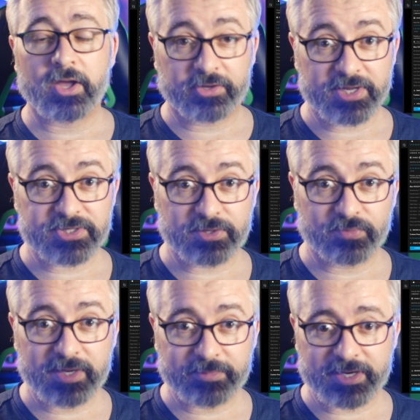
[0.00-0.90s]
Okay, so
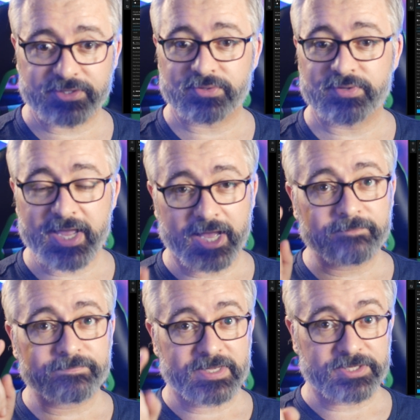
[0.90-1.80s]
what I'm going to do
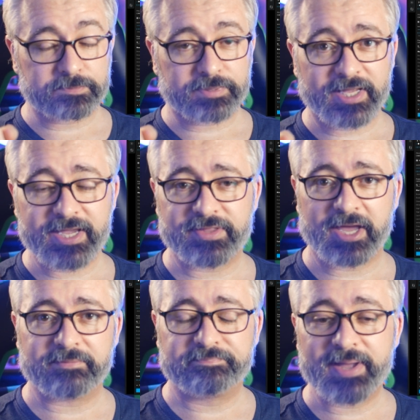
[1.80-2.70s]
now is play
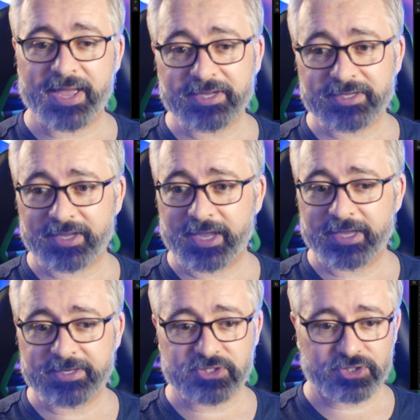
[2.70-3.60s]
that back
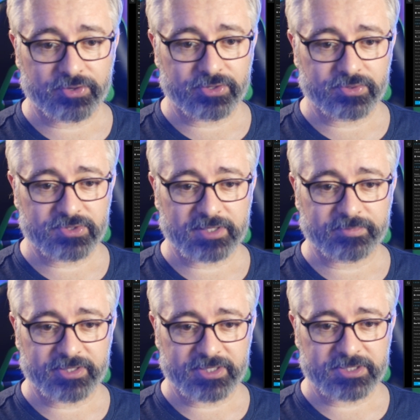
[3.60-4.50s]
and show you
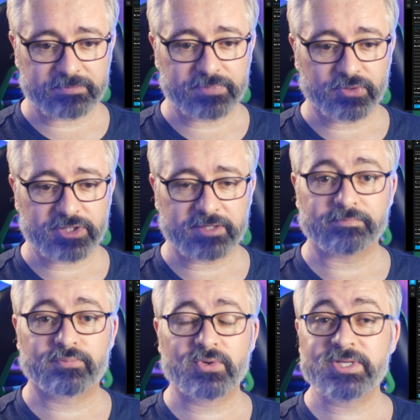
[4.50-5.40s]
some of these
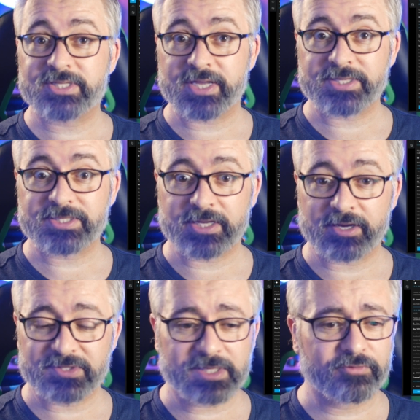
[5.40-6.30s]
built-in presets
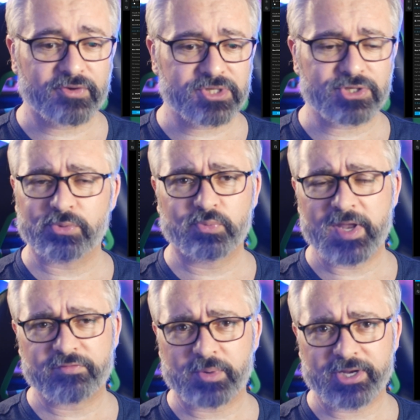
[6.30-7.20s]
here, some of which you'll
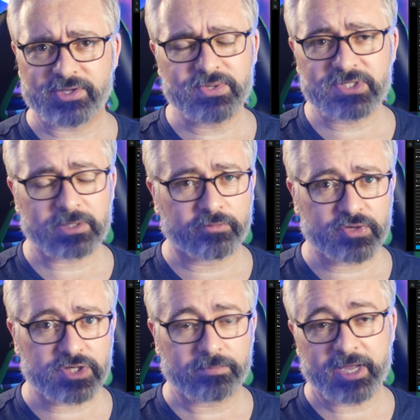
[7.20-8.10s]
never want to use, some of
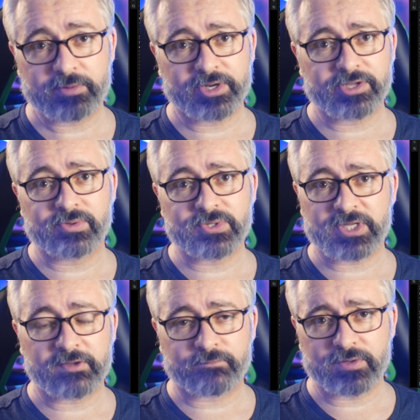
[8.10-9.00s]
which you may want to
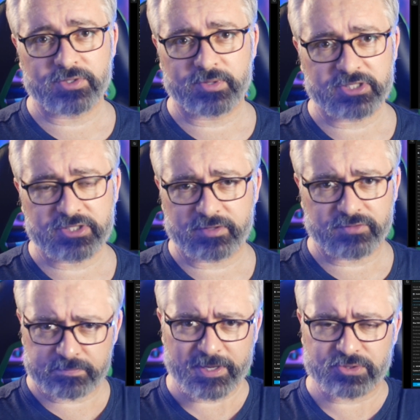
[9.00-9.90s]
use if you're doing sort
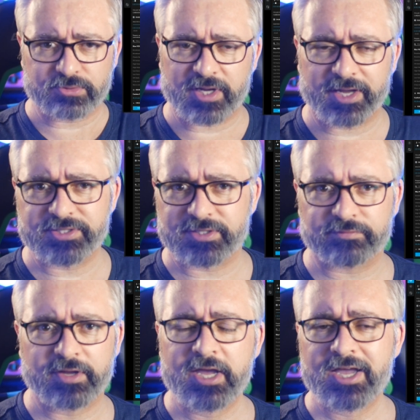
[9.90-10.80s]
of special kinds
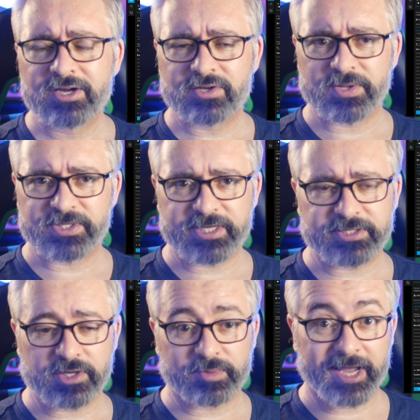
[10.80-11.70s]
of
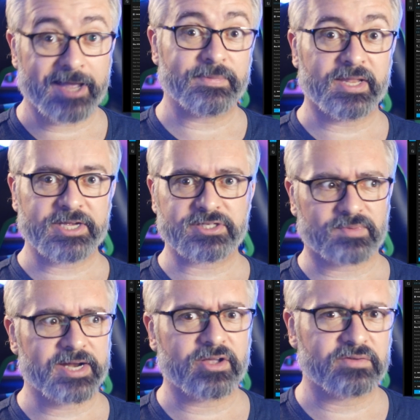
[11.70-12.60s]
content and you want to emulate a
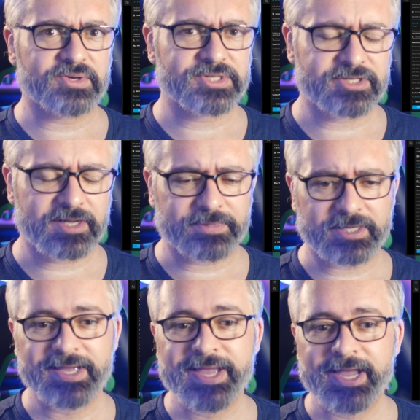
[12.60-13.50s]
radio voice or
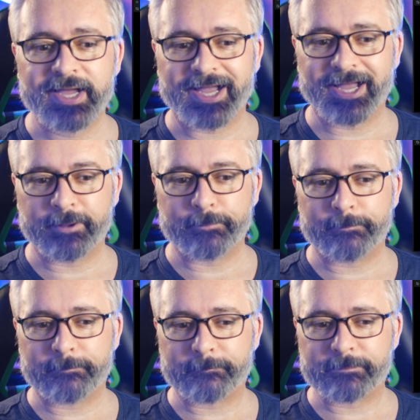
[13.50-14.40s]
something.
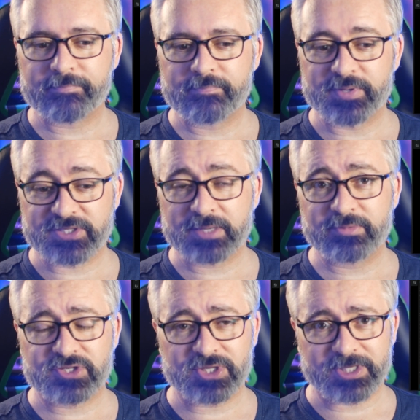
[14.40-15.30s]
But
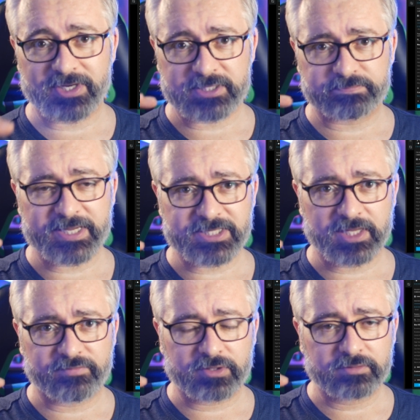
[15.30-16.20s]
some is just a nice
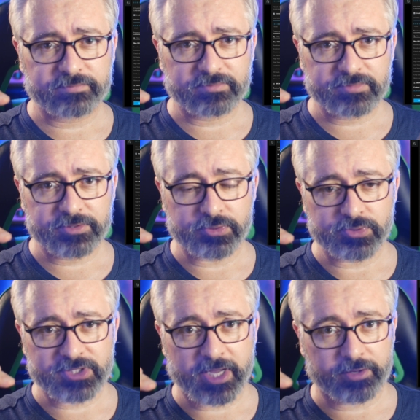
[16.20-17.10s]
base level
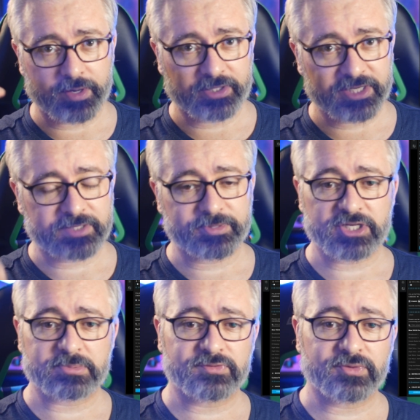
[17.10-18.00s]
to start your own custom
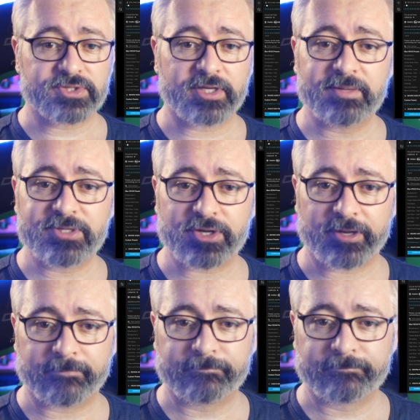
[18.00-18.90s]
adjustments for. So let me show
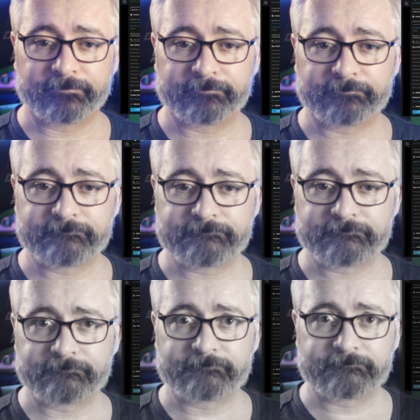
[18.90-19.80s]
you.
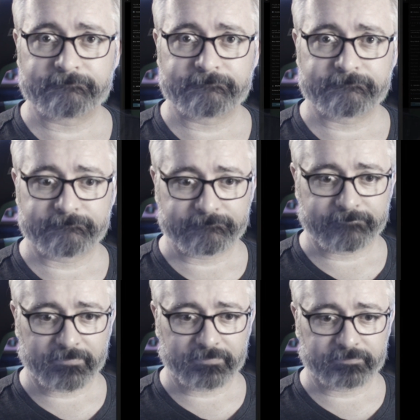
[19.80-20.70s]
We're excited
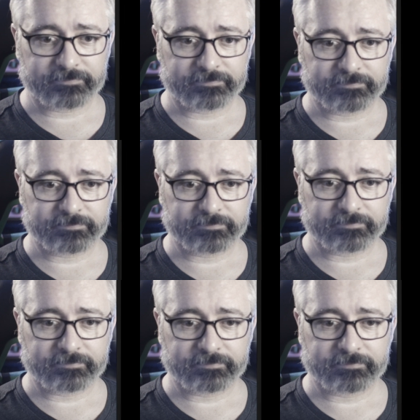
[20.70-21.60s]
to introduce the
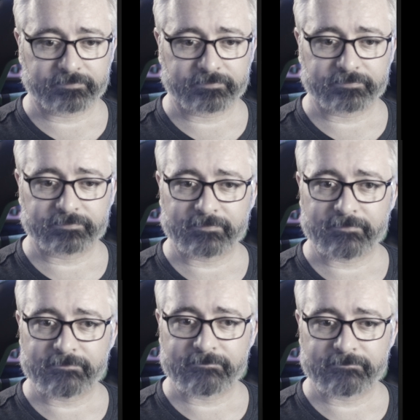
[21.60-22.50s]
Yeti X with
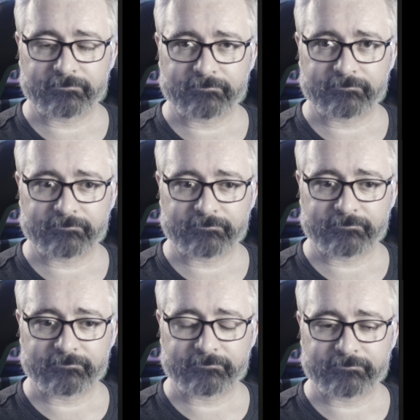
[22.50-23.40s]
Blue voice technology
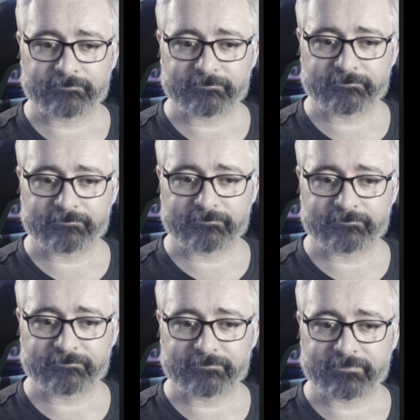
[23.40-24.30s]
and continue the
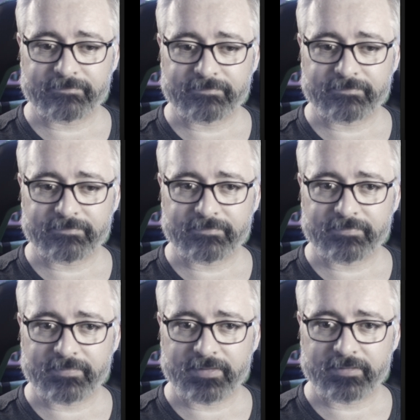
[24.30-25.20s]
evolution of our
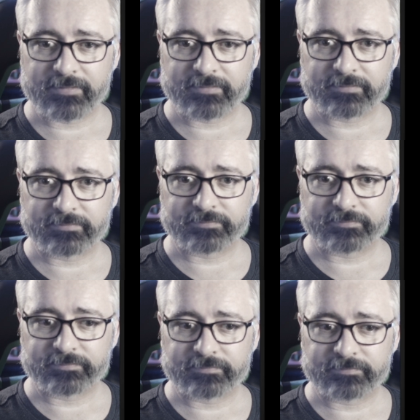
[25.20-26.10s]
renowned lineup of
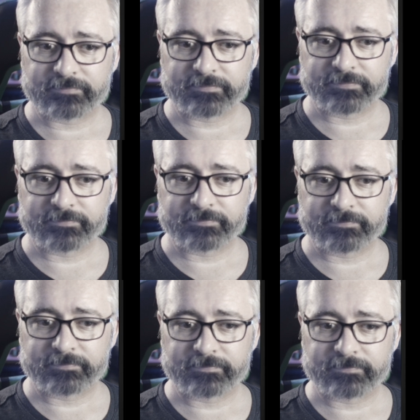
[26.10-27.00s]
USB microphones.